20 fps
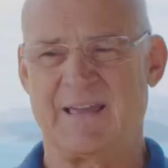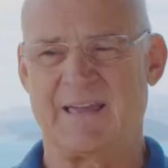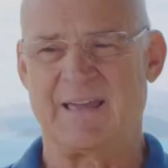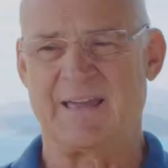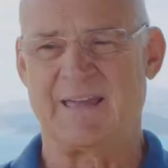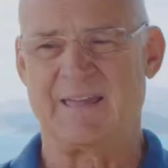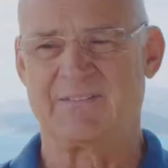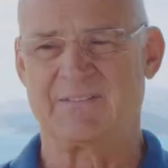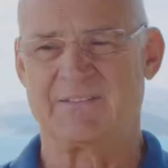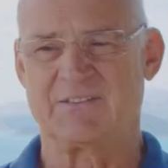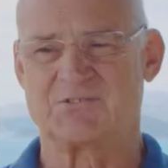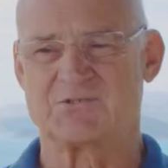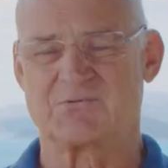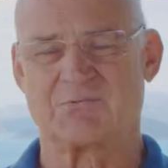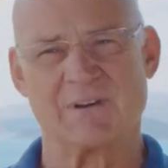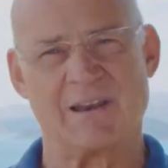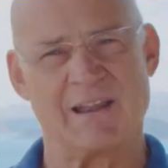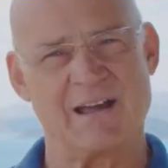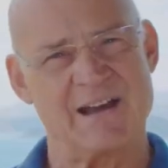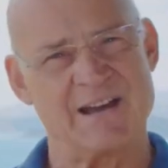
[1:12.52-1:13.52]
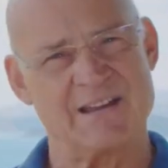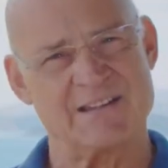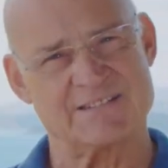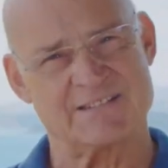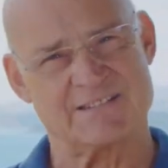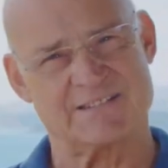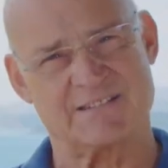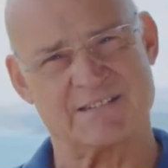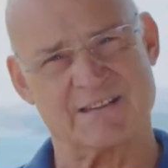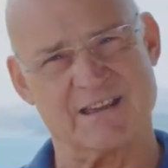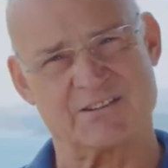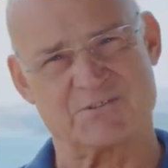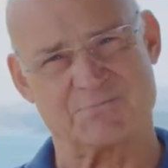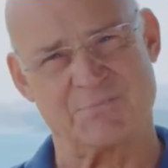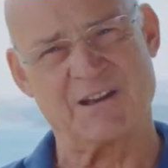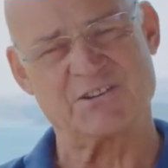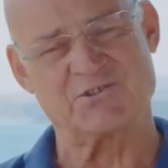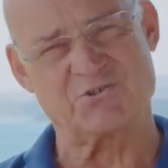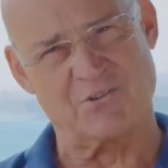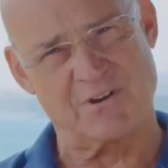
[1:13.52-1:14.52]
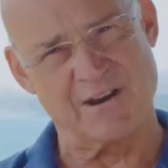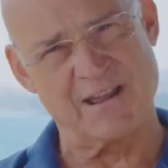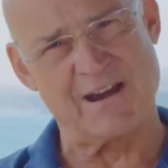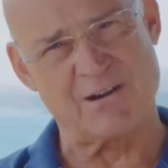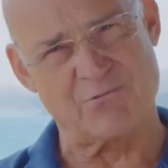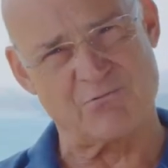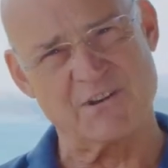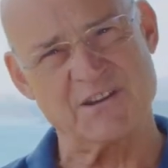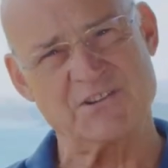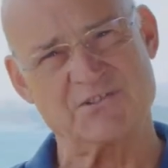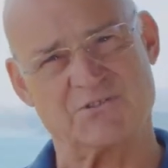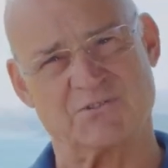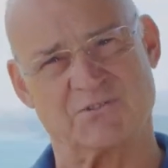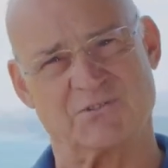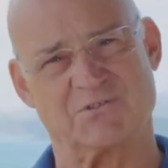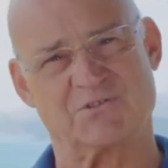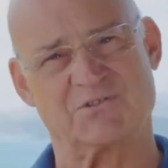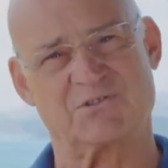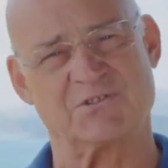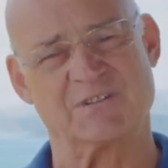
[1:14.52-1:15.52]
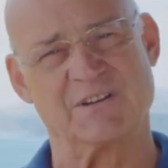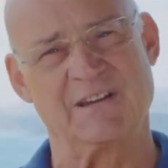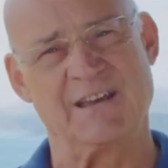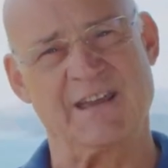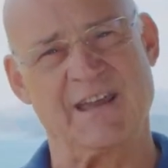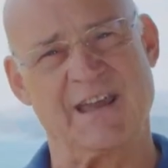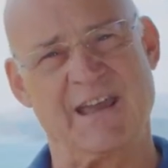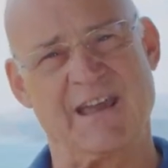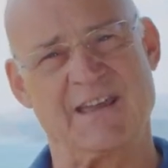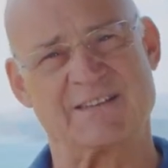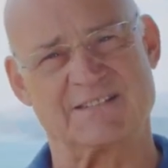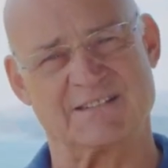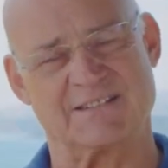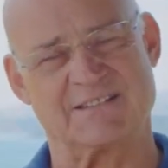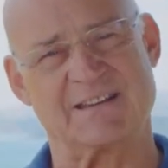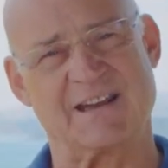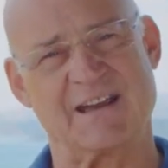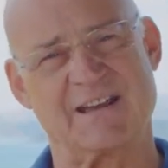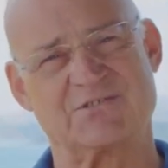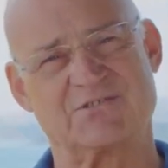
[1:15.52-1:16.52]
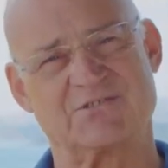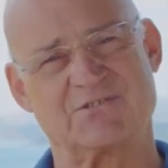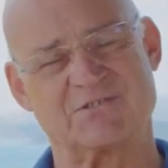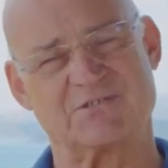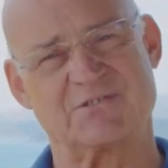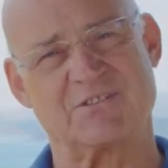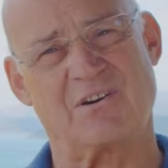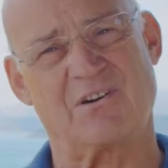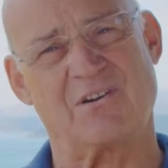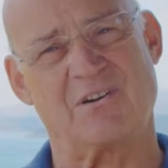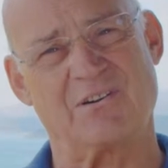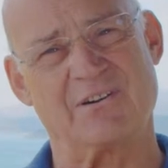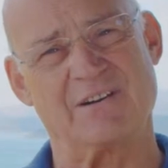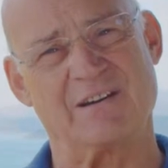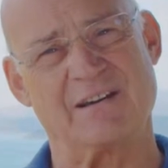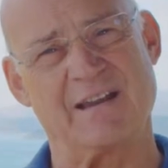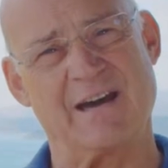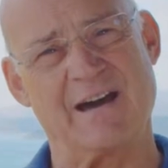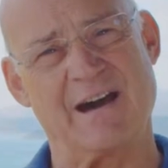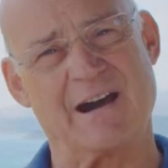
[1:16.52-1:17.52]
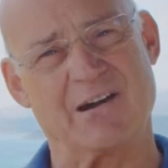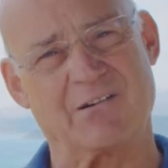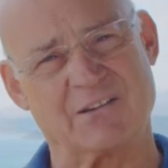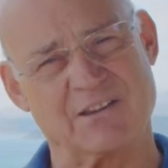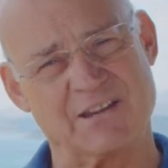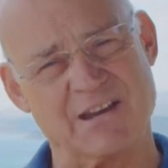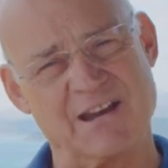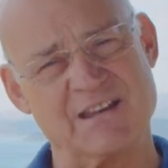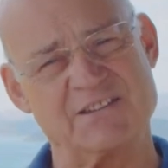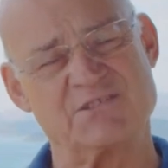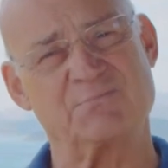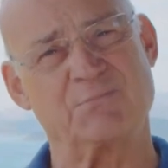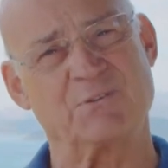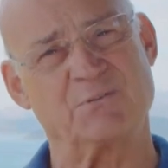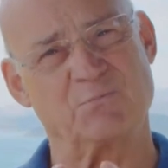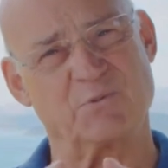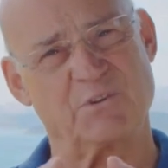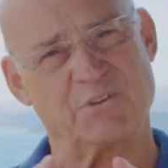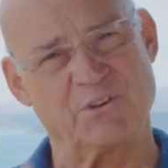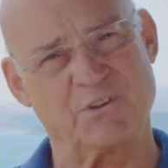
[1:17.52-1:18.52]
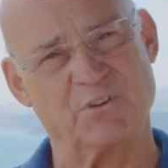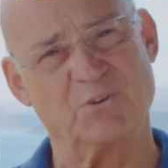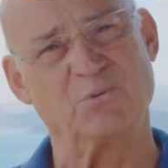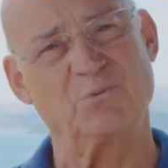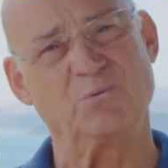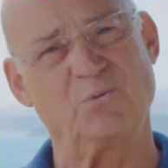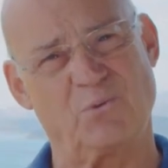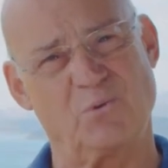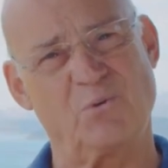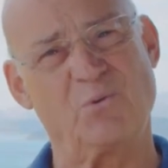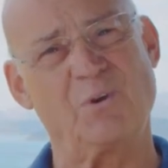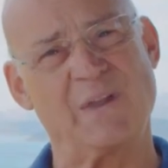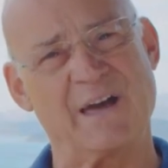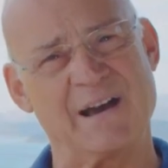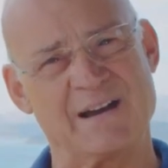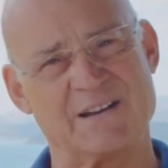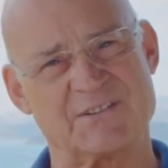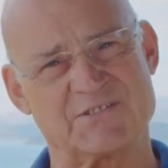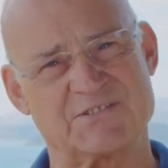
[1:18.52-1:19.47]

And this relies as much on our research as it does on our engagement with you, all our